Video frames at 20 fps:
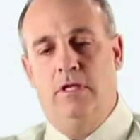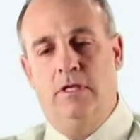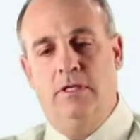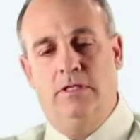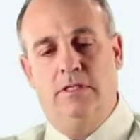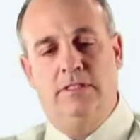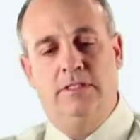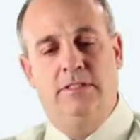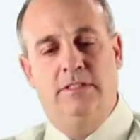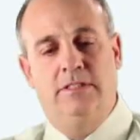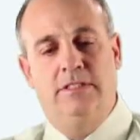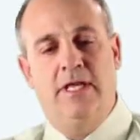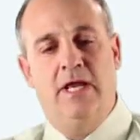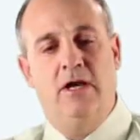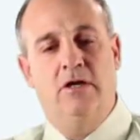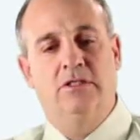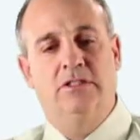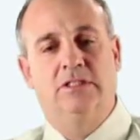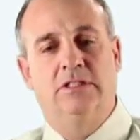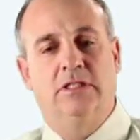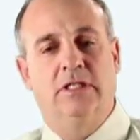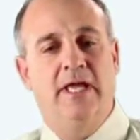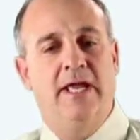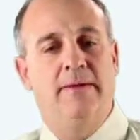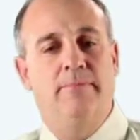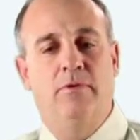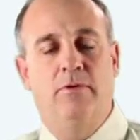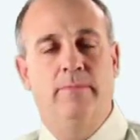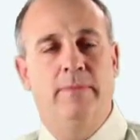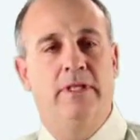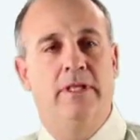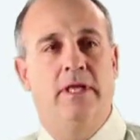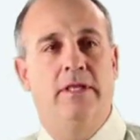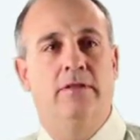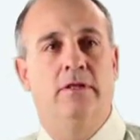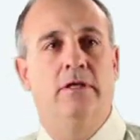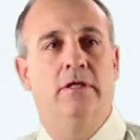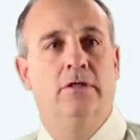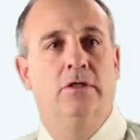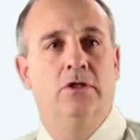it tears the labrum, and
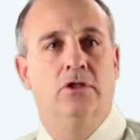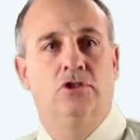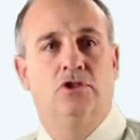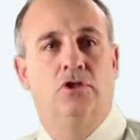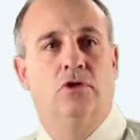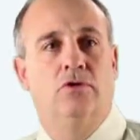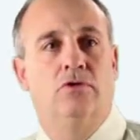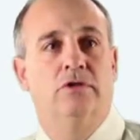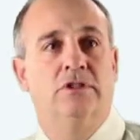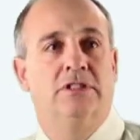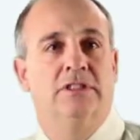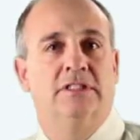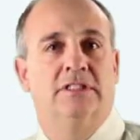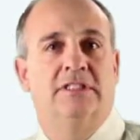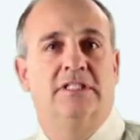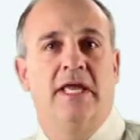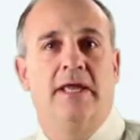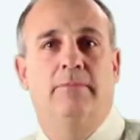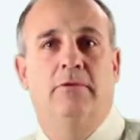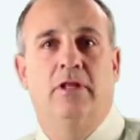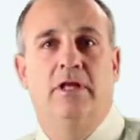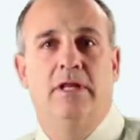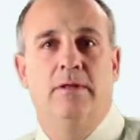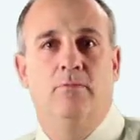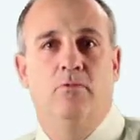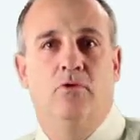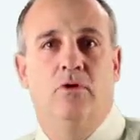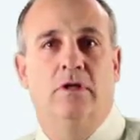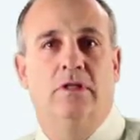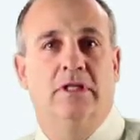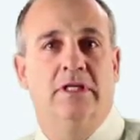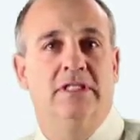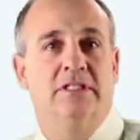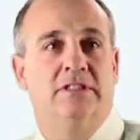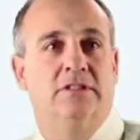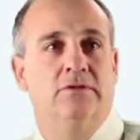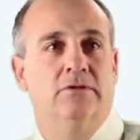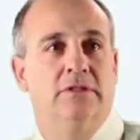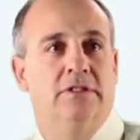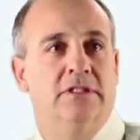then the shoulder isn't stable anymore. It
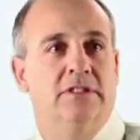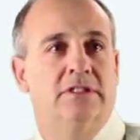leads to a